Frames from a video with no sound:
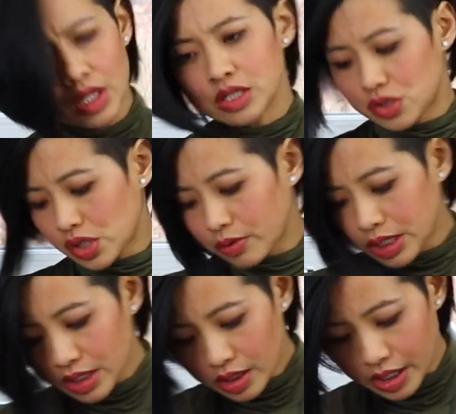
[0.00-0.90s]
So
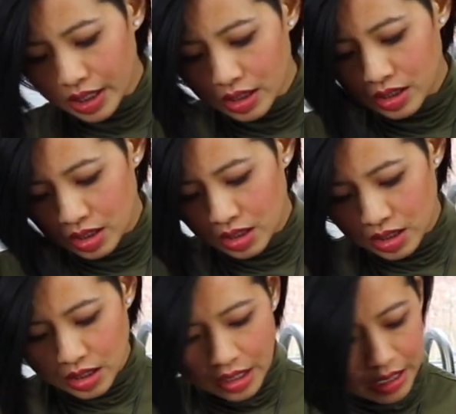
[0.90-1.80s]
here
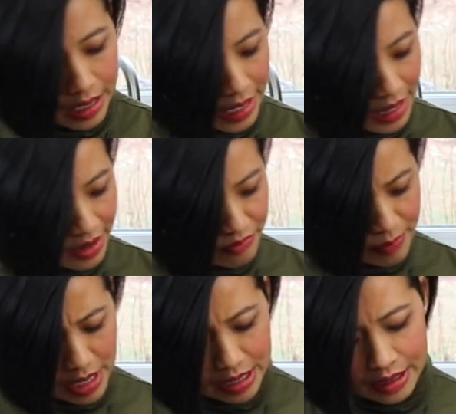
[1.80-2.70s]
I have
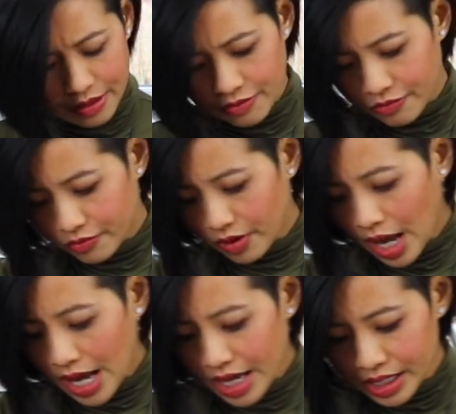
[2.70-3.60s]
my
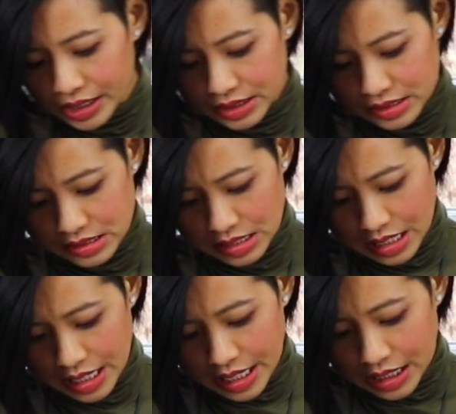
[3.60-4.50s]
fries.
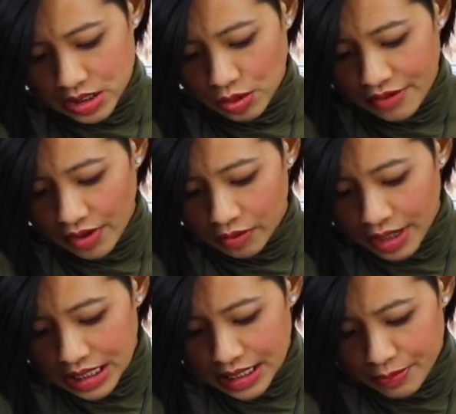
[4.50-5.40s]
And so I've
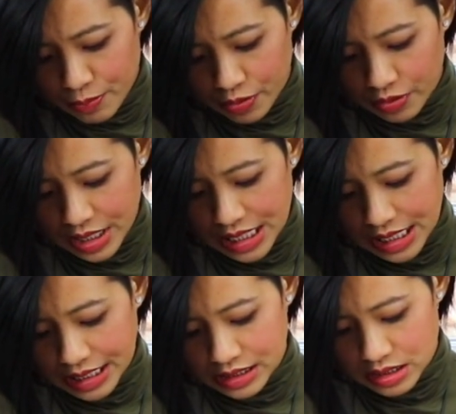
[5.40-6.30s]
already
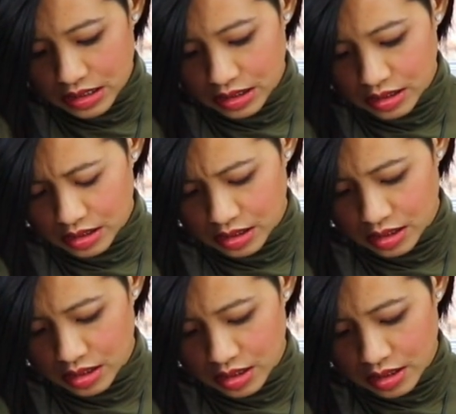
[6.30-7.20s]
preheat
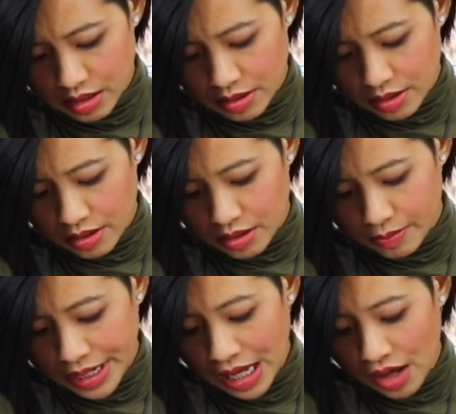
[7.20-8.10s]

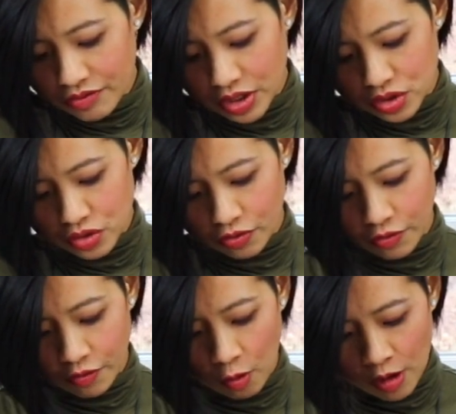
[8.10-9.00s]
my oven to
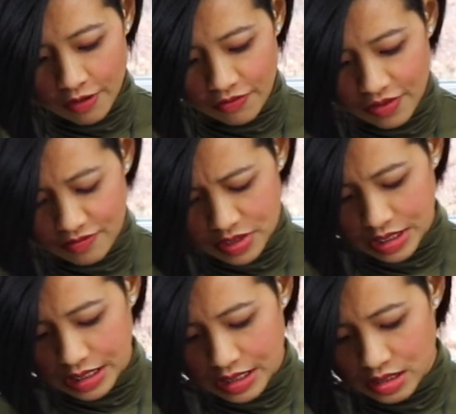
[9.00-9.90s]

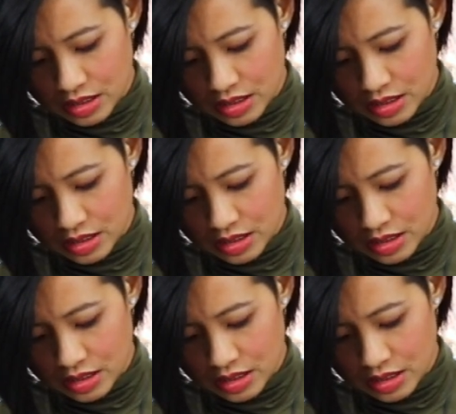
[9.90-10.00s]
450.